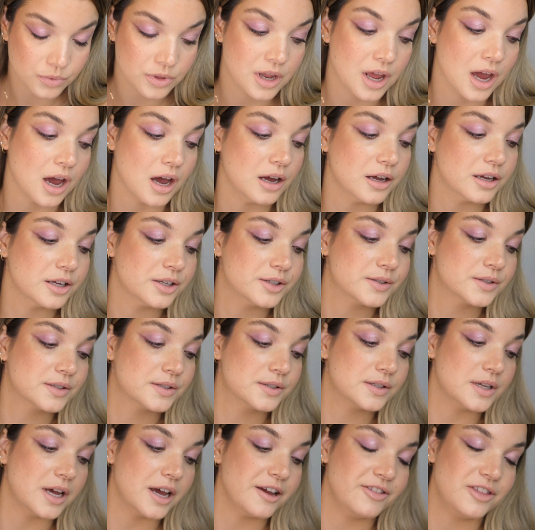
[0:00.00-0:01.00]
yeah,
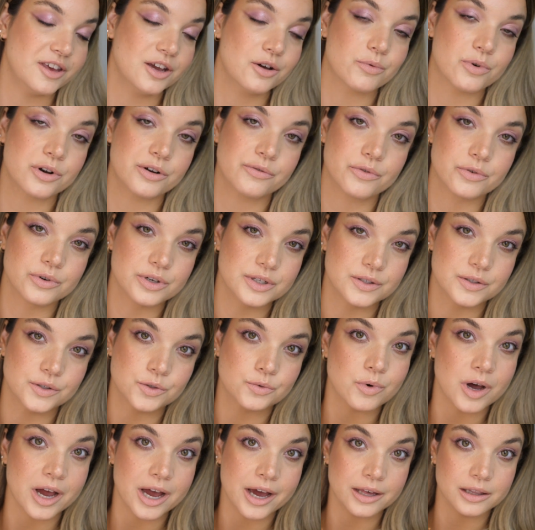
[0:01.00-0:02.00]
it's I think one of the
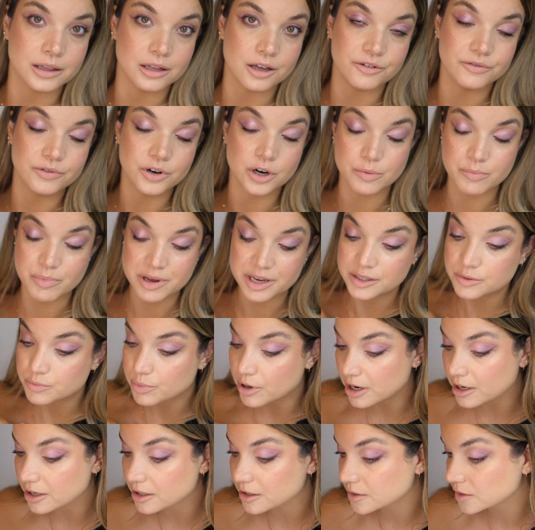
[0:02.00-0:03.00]
reasons why I love her base
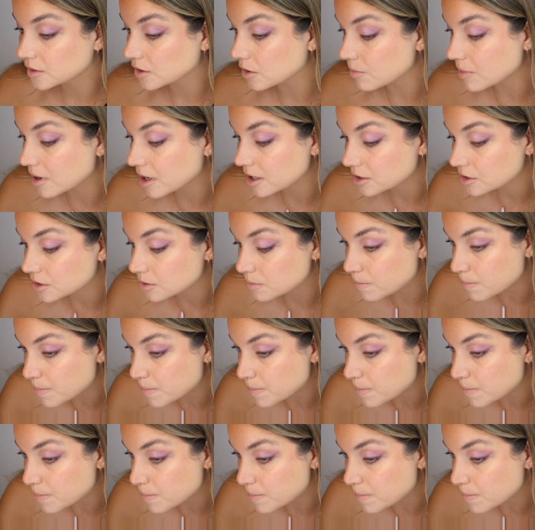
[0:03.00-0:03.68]
products so much.